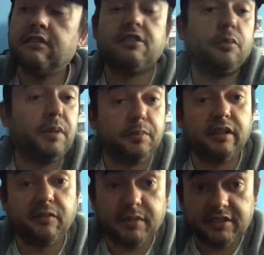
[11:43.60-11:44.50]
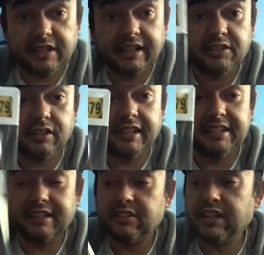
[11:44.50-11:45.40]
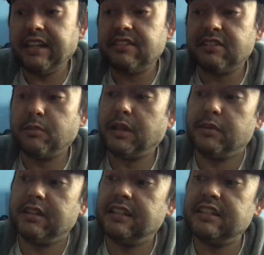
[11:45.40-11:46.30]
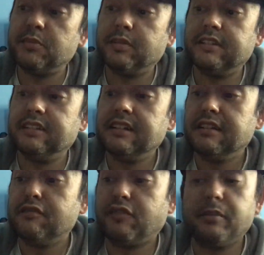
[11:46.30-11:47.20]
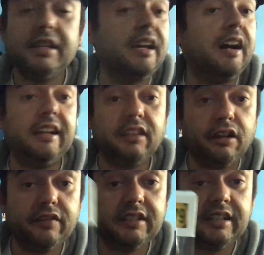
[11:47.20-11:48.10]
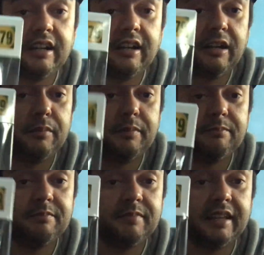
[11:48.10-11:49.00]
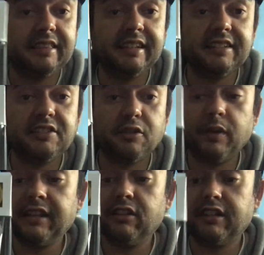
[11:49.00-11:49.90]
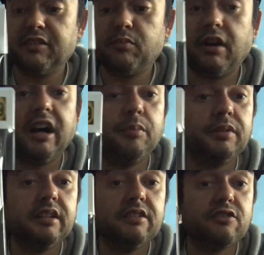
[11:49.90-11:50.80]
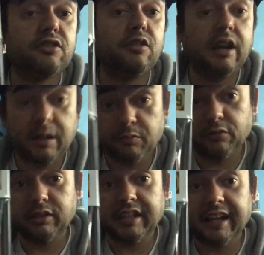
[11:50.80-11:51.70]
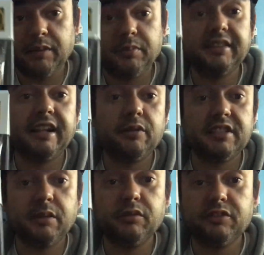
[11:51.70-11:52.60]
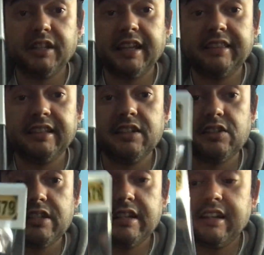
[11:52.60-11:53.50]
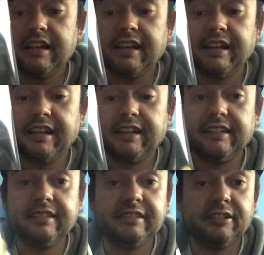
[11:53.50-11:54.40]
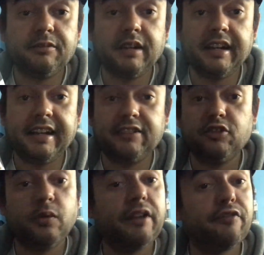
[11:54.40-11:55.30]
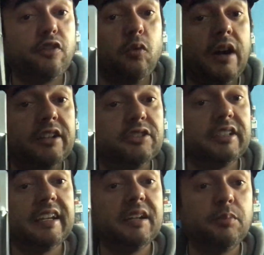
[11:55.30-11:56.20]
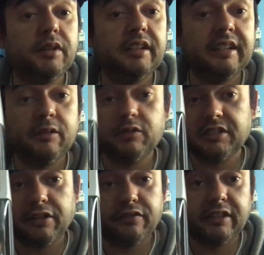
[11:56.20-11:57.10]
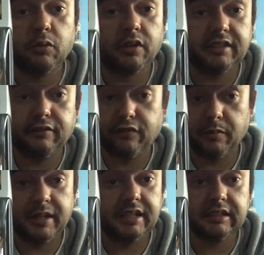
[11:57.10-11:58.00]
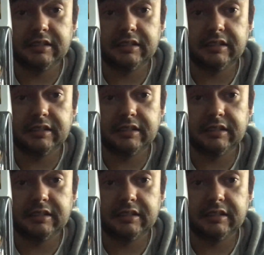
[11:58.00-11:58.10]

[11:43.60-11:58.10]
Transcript: some people have been saying it's a lazy chase, and maybe it is, but for me, I love it. Um, I think it's a great looking pop, so I'm really happy that I was able to get this. And, you know, I had to wait for a while to get it, but it was definitely worth it for me.